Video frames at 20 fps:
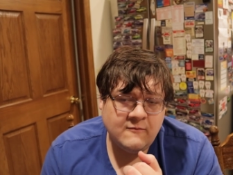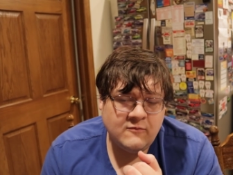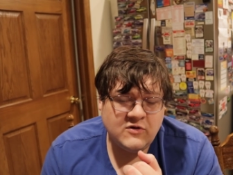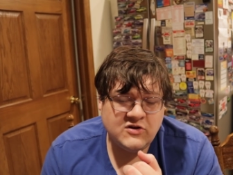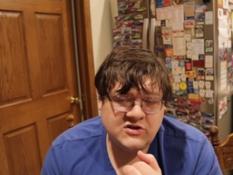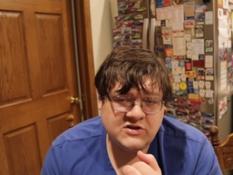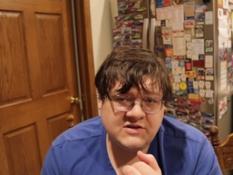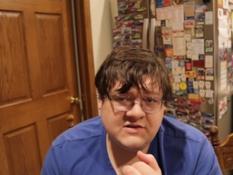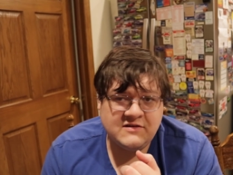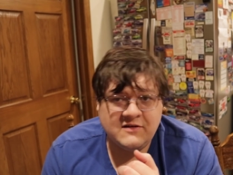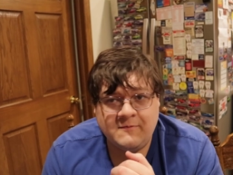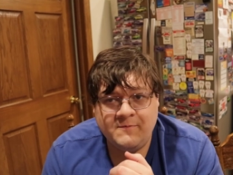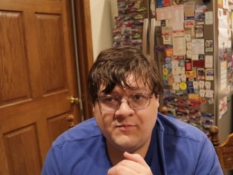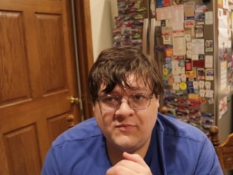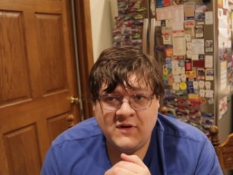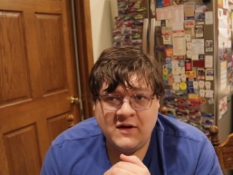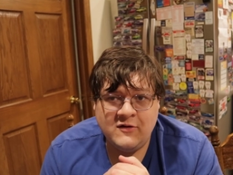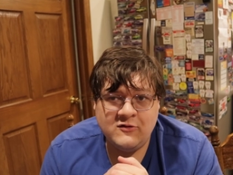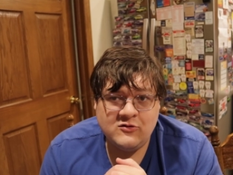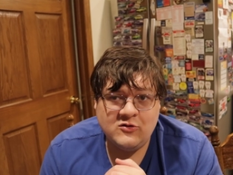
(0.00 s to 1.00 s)
which is
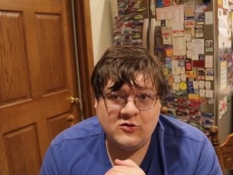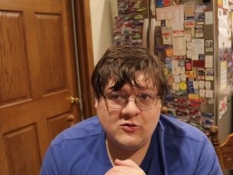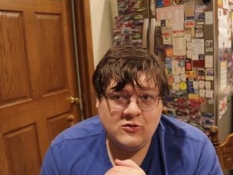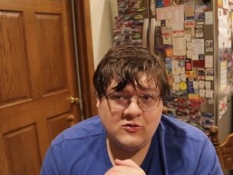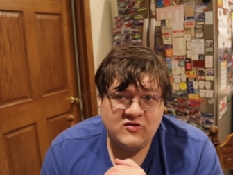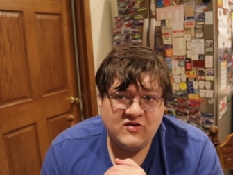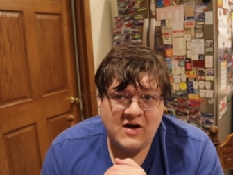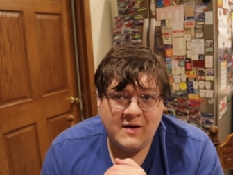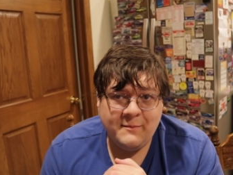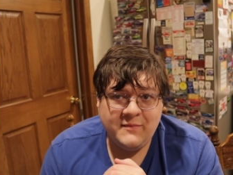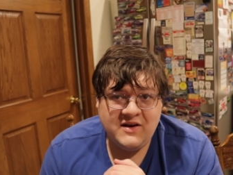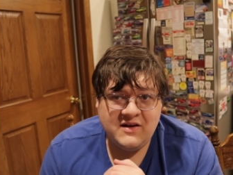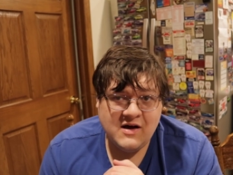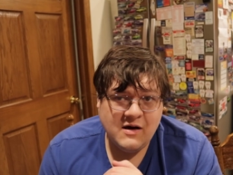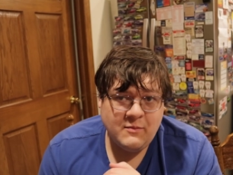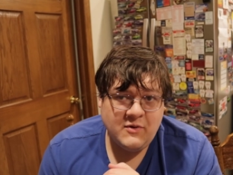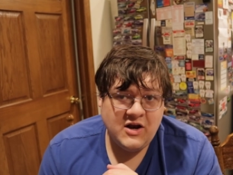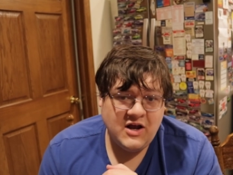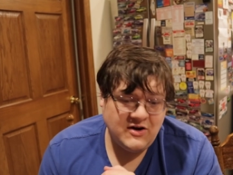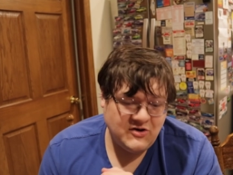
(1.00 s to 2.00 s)
total zombie
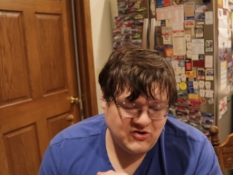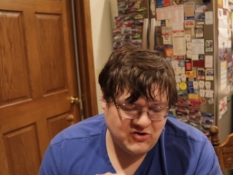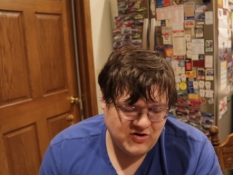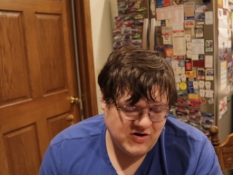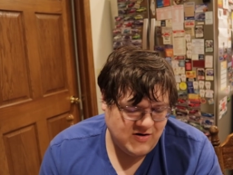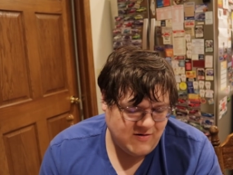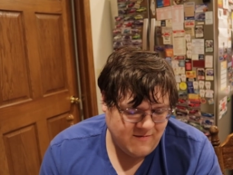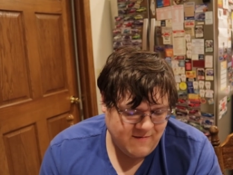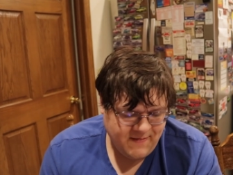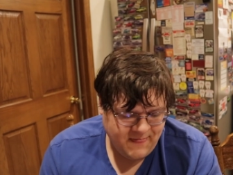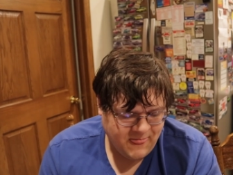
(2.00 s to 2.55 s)
domination.